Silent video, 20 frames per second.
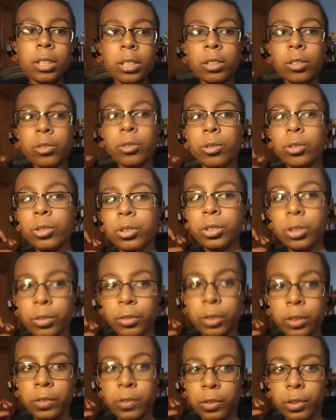Google
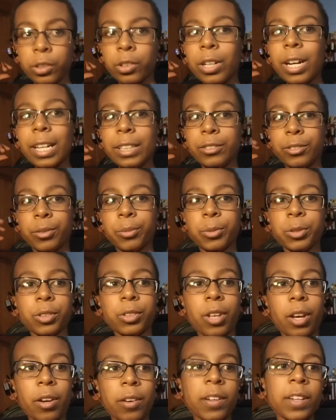service for classrooms,
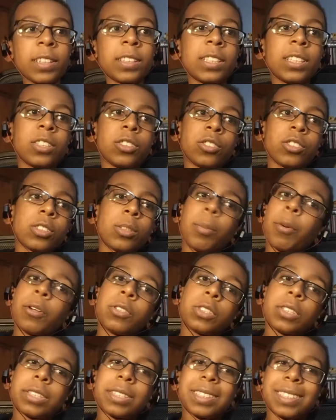allowing teachers to
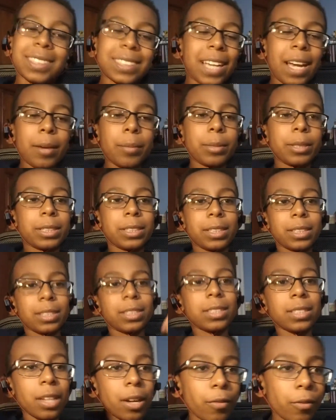post assignments and
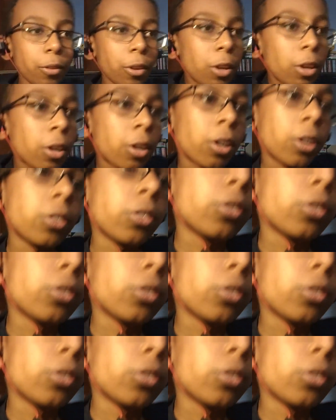stuff on the